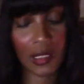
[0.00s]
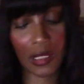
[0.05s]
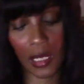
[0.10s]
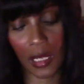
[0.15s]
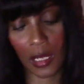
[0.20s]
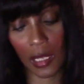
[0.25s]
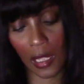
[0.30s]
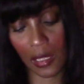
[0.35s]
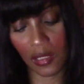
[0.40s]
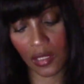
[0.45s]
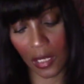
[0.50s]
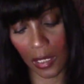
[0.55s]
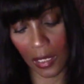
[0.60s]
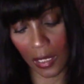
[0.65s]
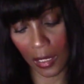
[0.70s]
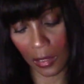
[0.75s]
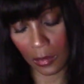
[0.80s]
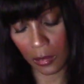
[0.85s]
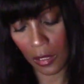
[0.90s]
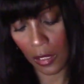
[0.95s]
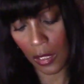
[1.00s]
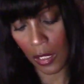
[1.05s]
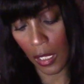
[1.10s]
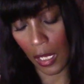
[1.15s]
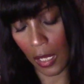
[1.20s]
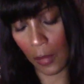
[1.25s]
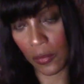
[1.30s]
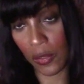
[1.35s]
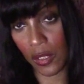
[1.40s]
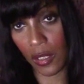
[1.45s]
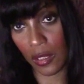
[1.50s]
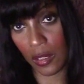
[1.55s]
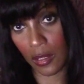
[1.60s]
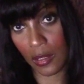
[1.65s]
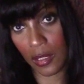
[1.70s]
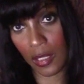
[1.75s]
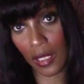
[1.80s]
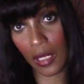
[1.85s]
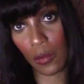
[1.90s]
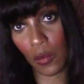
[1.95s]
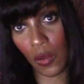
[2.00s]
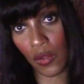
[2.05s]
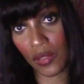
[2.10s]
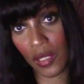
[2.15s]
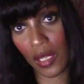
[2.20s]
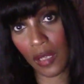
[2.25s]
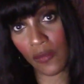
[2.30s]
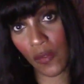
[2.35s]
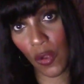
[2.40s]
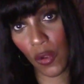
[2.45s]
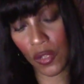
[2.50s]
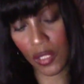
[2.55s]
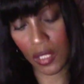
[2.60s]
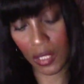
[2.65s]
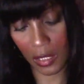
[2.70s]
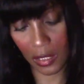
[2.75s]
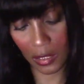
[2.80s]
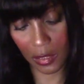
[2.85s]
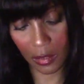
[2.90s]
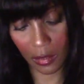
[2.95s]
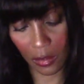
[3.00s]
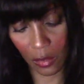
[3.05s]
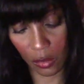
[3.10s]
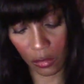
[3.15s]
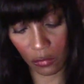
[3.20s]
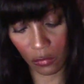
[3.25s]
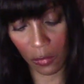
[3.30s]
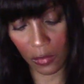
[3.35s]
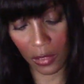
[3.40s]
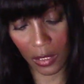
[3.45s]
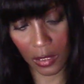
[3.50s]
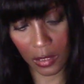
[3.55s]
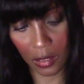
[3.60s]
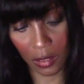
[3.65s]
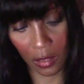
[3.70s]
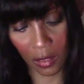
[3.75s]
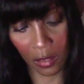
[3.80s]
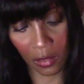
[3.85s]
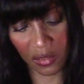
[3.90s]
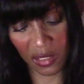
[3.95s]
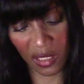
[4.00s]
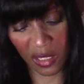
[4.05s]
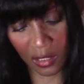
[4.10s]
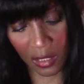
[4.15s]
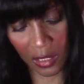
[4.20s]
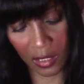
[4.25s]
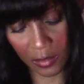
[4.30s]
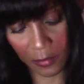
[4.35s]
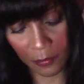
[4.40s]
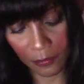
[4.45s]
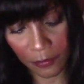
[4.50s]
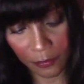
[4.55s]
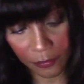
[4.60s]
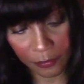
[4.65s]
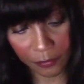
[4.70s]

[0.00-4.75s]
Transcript: Singh Segal, and we're going to see what the advice is through these cards, okay.